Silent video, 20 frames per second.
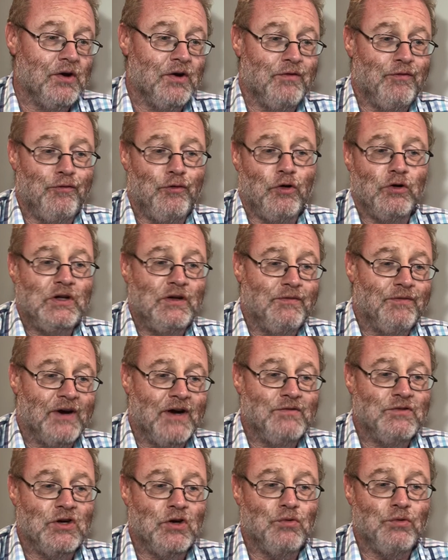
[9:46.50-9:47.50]
Now,
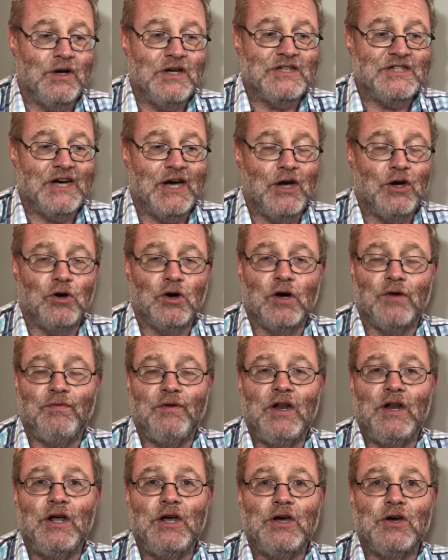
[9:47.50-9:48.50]
45 degree
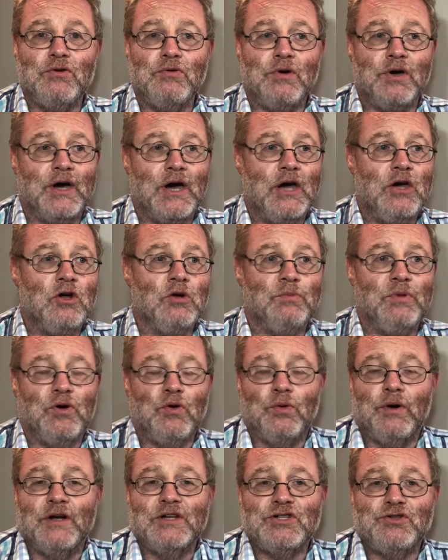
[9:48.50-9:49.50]
takeoff in the UK, you'll be
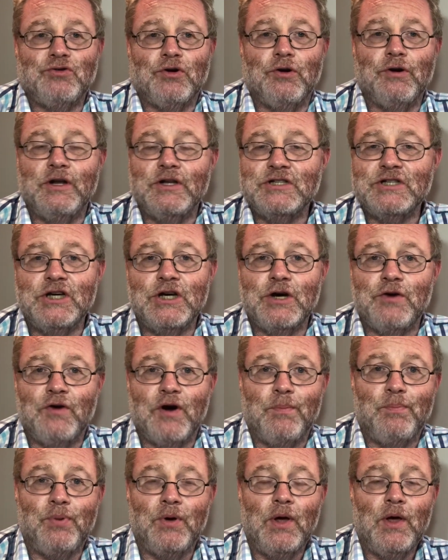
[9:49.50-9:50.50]
quite strong into
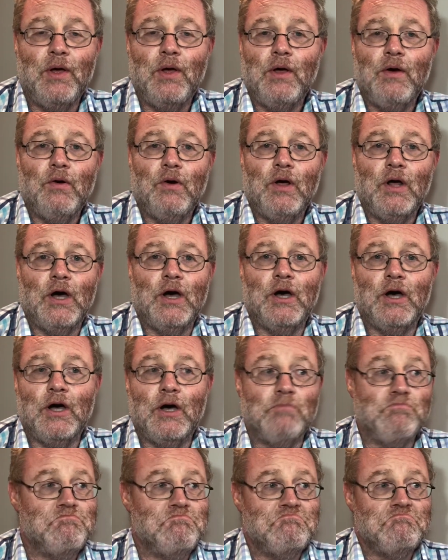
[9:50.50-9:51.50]
Europe.
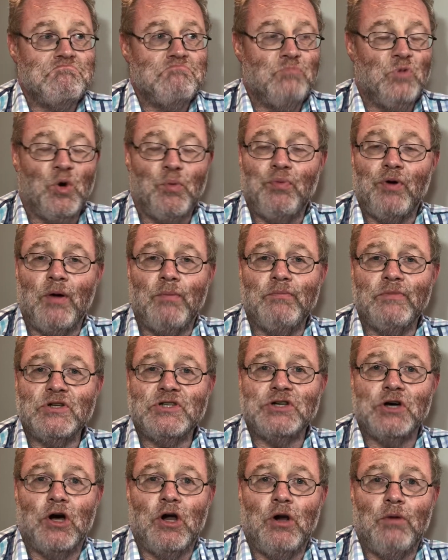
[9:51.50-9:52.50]
No problem
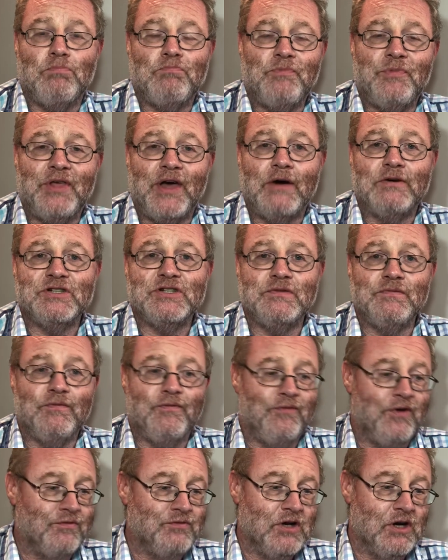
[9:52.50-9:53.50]
at all. 1,000,
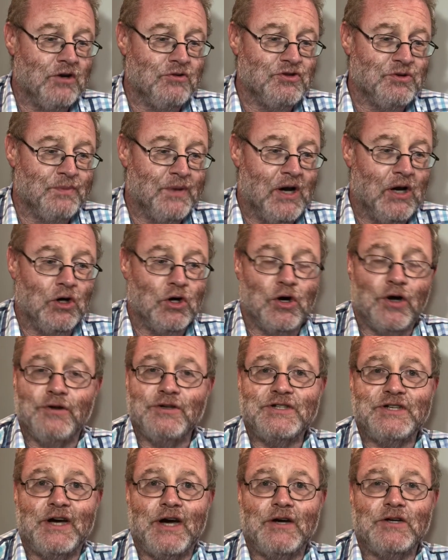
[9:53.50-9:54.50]
1,500 mile
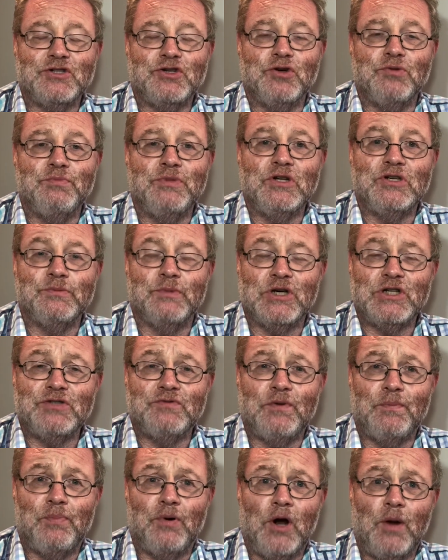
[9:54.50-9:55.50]
contact shouldn't be too much
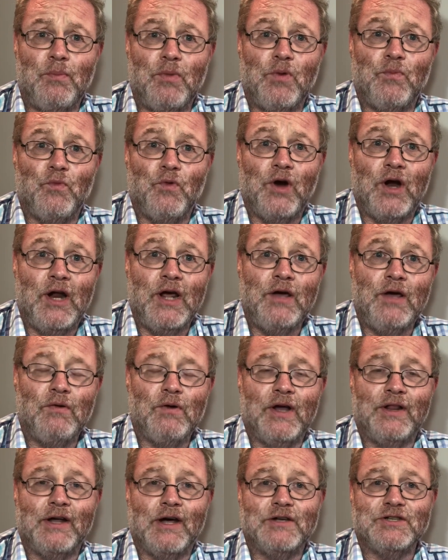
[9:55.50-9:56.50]
of a problem,
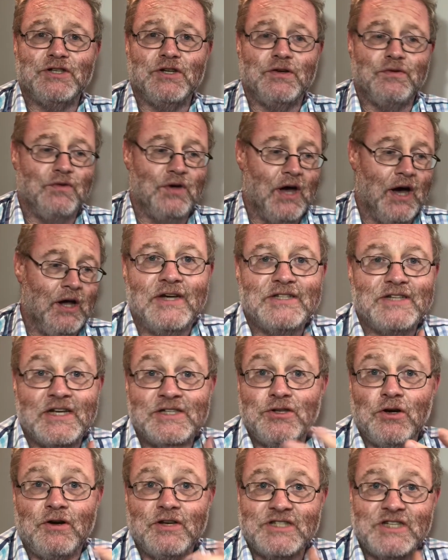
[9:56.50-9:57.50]
really, at that sort of gate. So
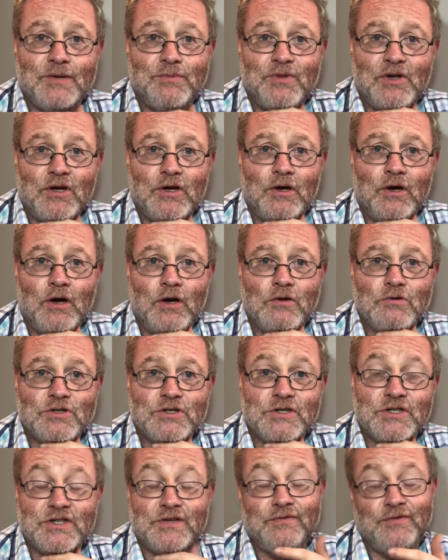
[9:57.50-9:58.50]
let's look at some of the
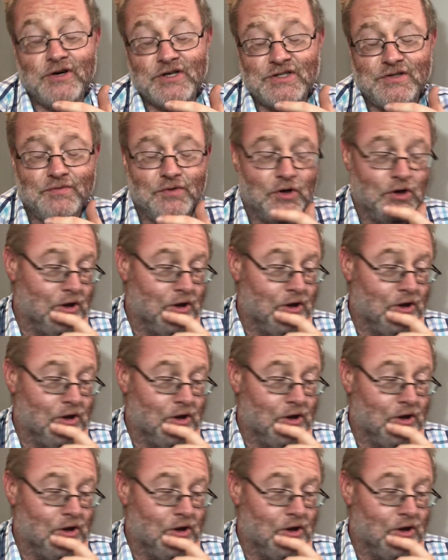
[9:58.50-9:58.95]
conclusions. So first of